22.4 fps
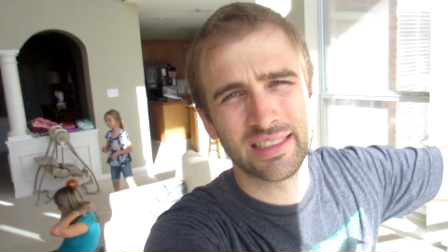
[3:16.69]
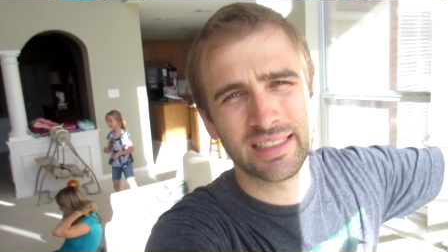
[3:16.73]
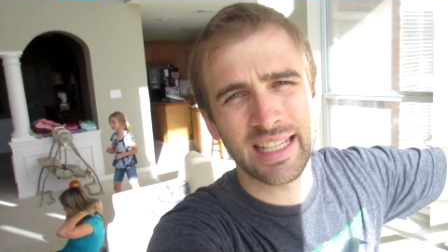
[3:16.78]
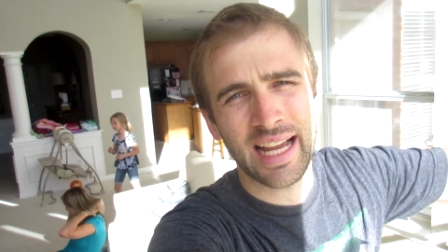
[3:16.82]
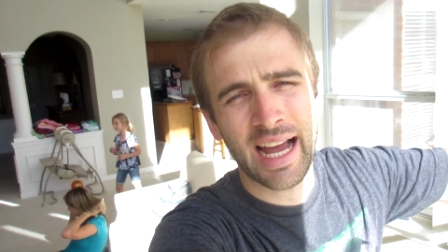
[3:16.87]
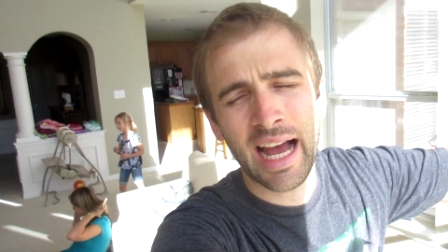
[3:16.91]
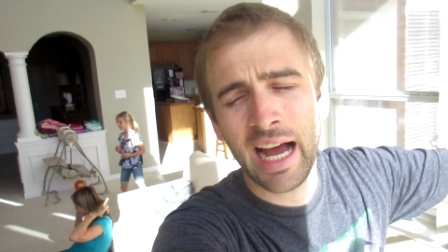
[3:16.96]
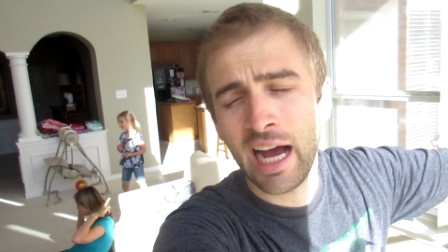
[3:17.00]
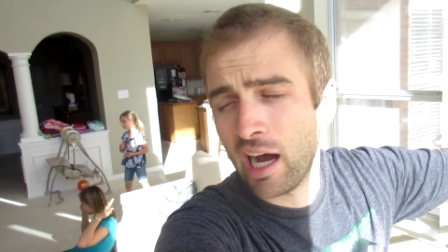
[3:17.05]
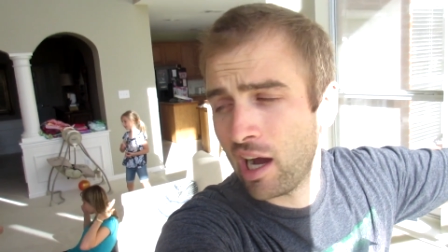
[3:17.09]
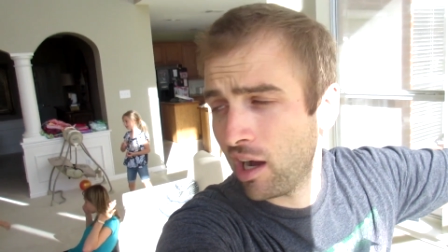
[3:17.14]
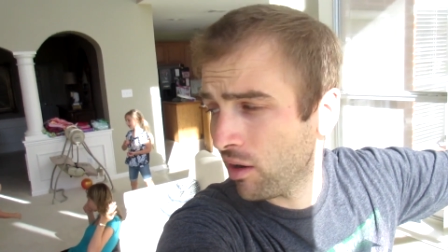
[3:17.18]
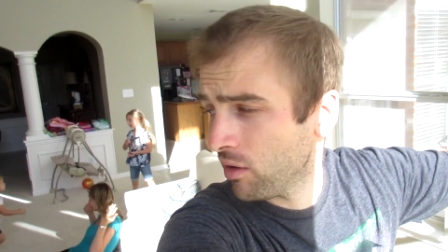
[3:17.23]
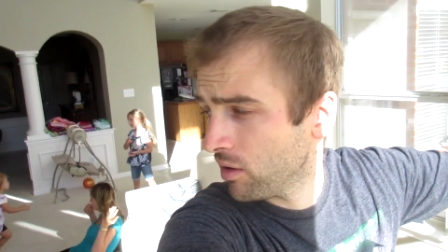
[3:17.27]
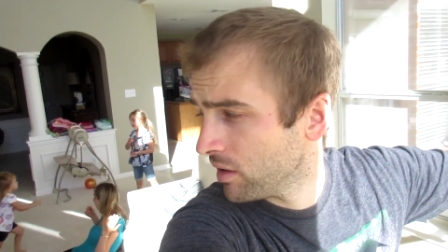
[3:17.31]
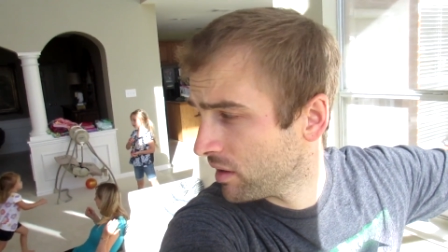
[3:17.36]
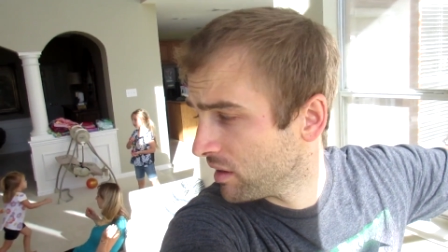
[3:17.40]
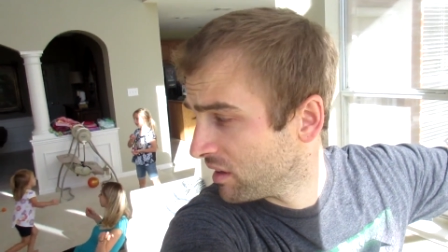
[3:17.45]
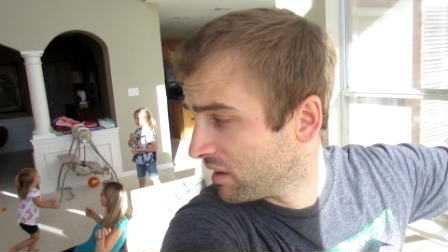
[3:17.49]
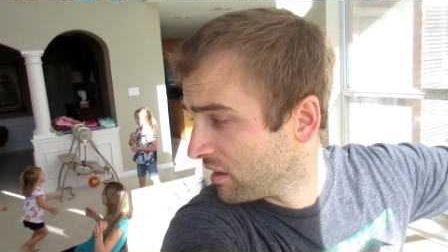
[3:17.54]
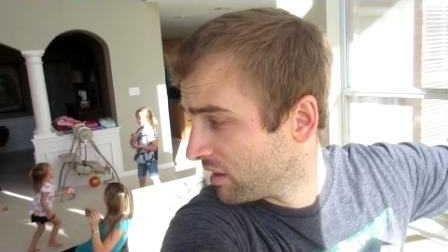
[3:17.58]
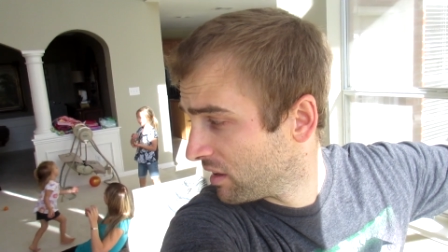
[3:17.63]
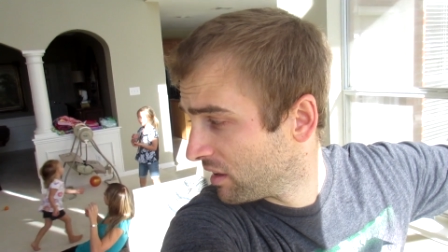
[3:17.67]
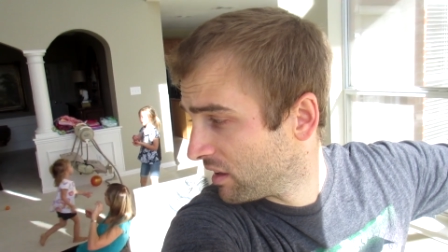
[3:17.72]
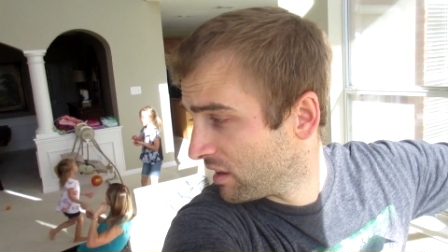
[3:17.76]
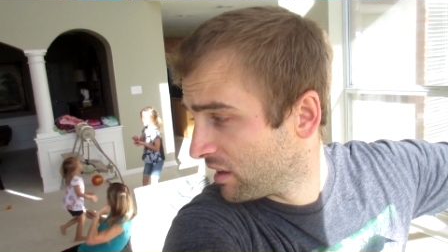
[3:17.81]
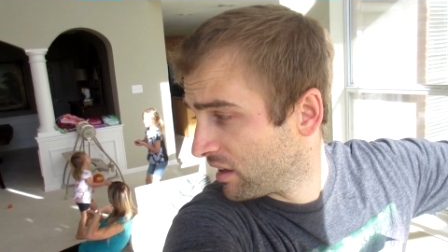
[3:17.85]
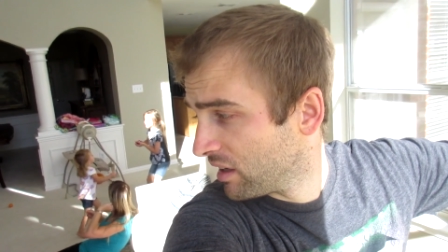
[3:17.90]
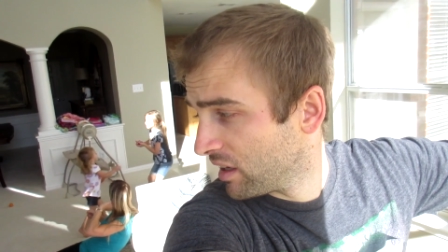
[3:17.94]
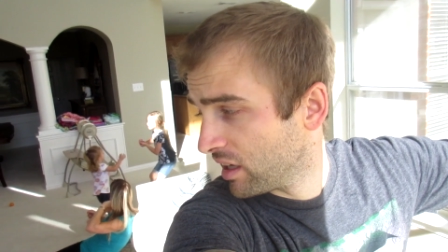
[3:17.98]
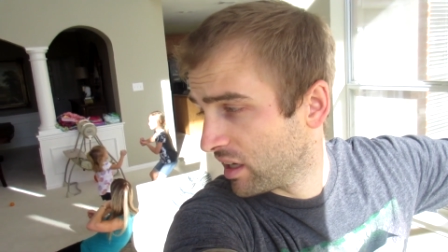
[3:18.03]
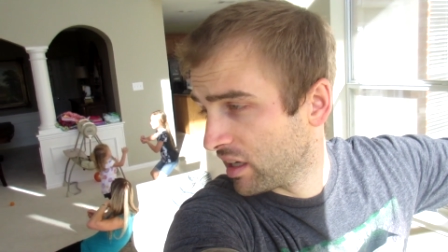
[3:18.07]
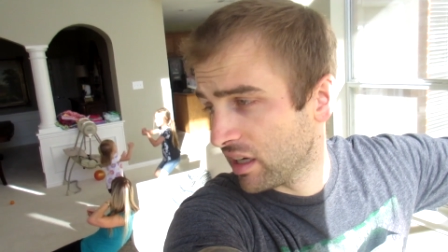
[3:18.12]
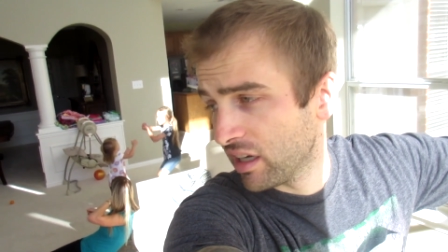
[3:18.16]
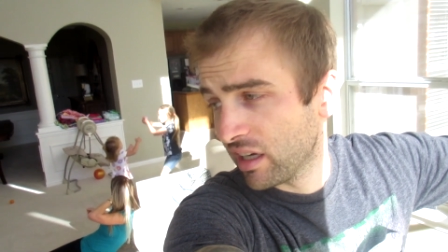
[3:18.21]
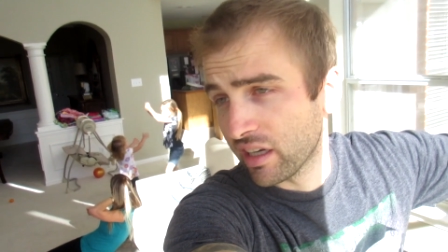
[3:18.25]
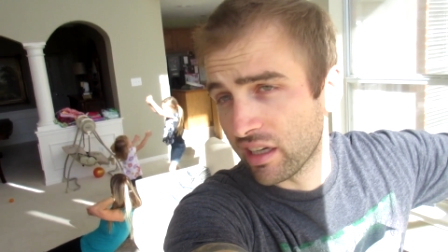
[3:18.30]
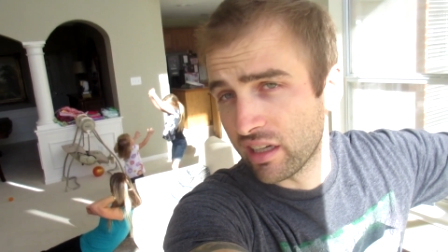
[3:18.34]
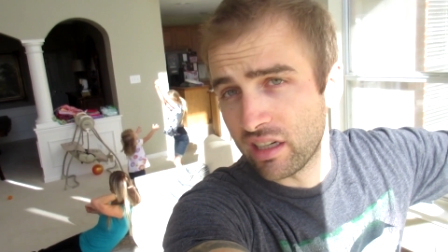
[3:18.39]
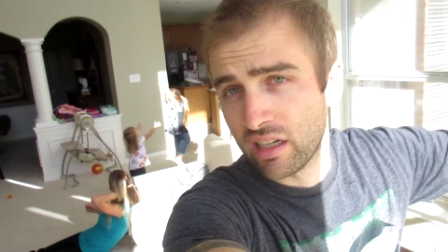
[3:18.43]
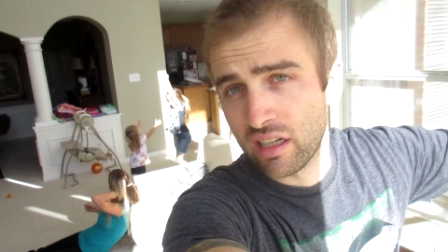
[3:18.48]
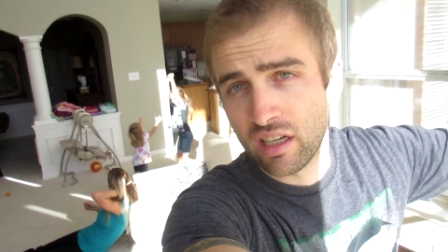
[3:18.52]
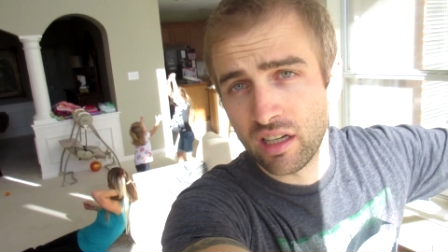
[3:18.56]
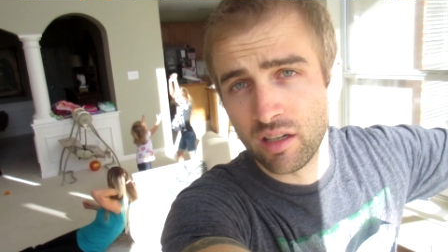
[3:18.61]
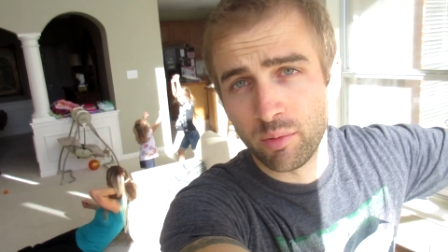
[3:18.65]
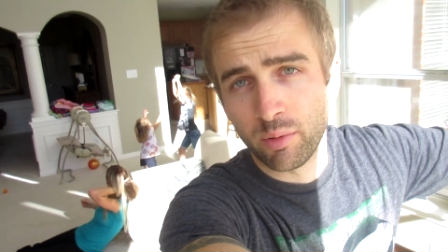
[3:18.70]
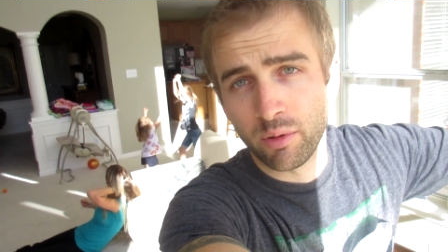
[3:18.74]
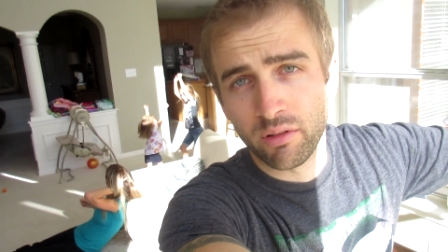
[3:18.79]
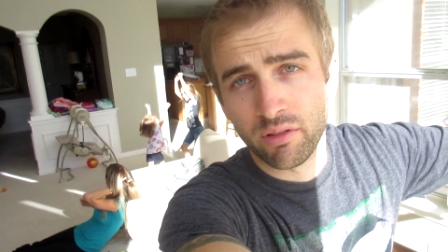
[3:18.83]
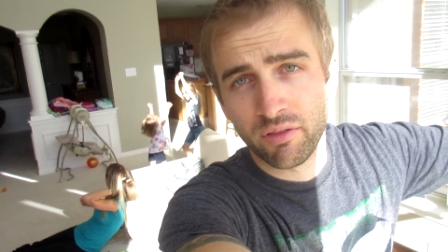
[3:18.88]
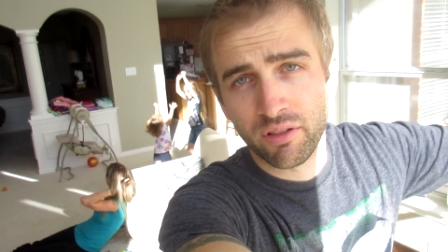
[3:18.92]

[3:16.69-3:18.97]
Now, I get help with